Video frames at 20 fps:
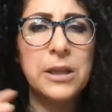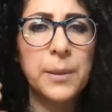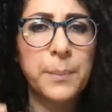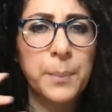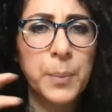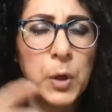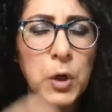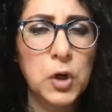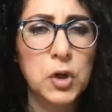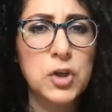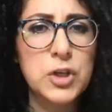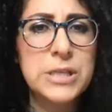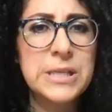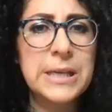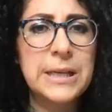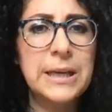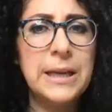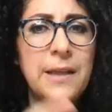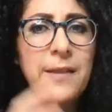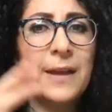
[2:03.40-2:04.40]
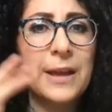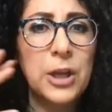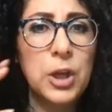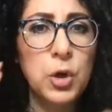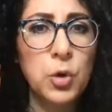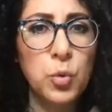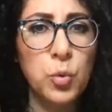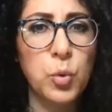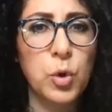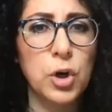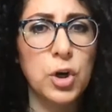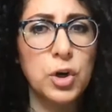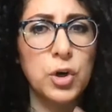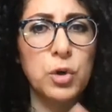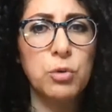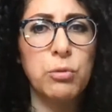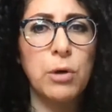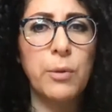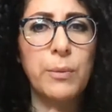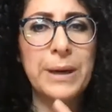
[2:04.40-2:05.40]
the person that you were
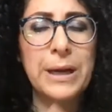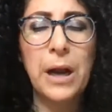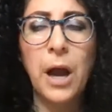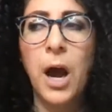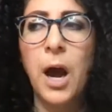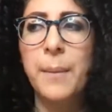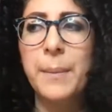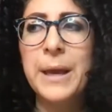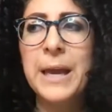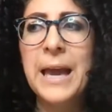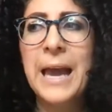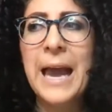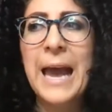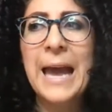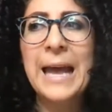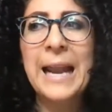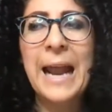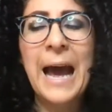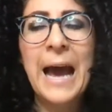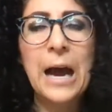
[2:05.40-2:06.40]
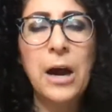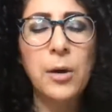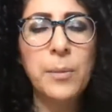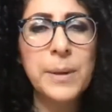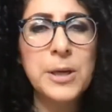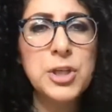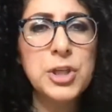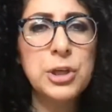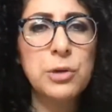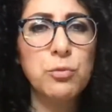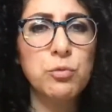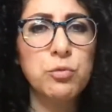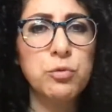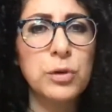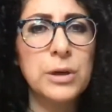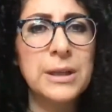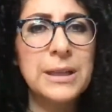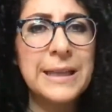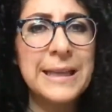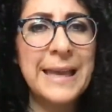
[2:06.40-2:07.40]
growing up and how much it
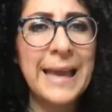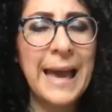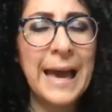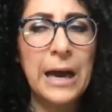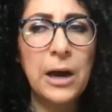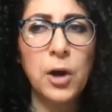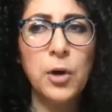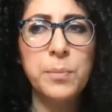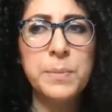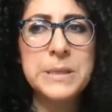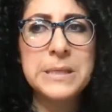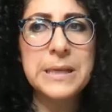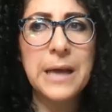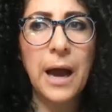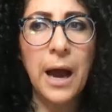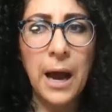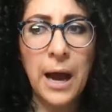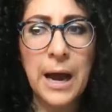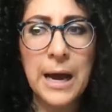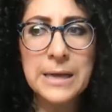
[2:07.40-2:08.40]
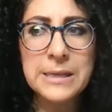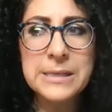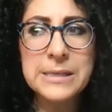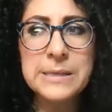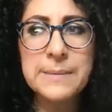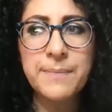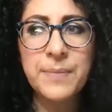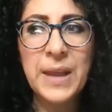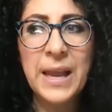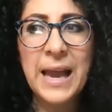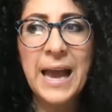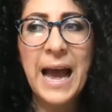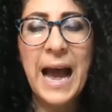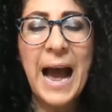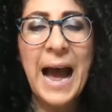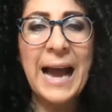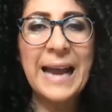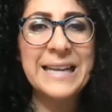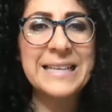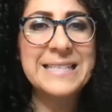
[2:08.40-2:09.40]
really helps us
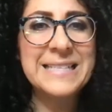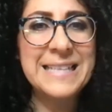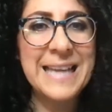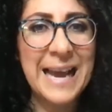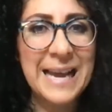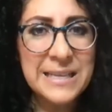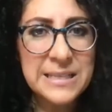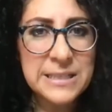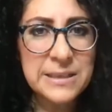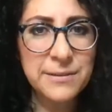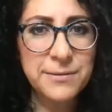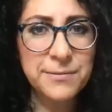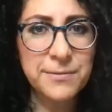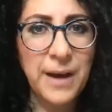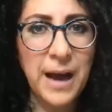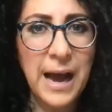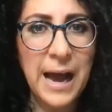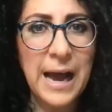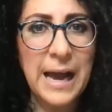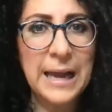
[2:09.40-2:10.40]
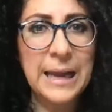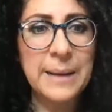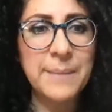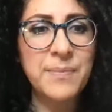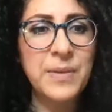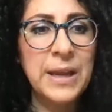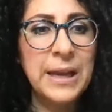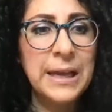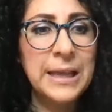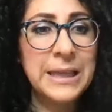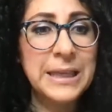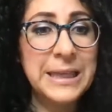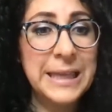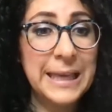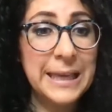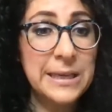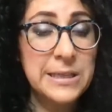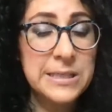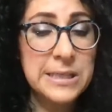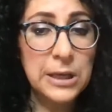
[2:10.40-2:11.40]
identify
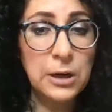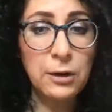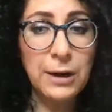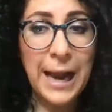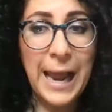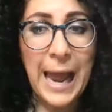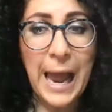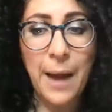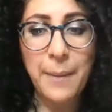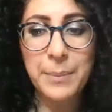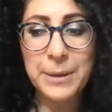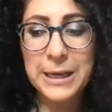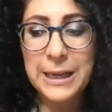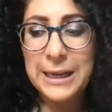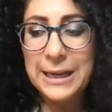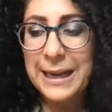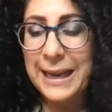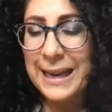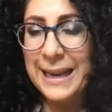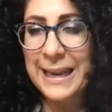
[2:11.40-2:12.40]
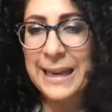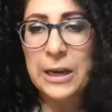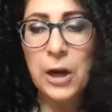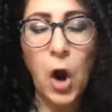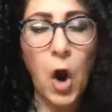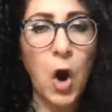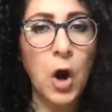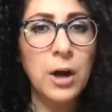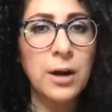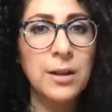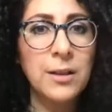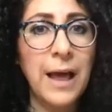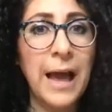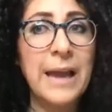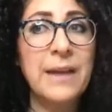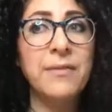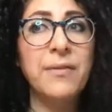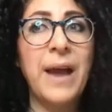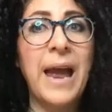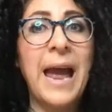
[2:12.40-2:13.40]
things that are happening in our
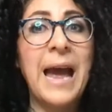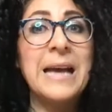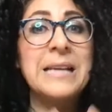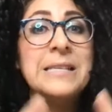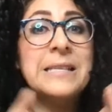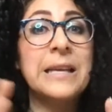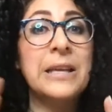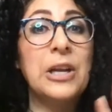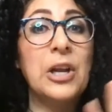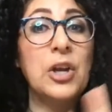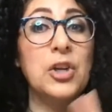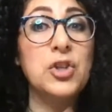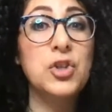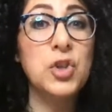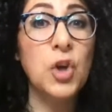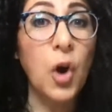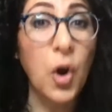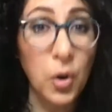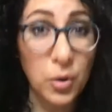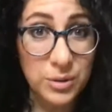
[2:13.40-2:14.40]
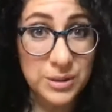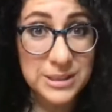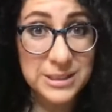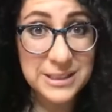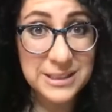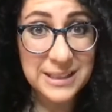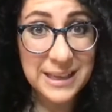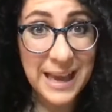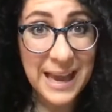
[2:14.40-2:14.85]
life as an adult.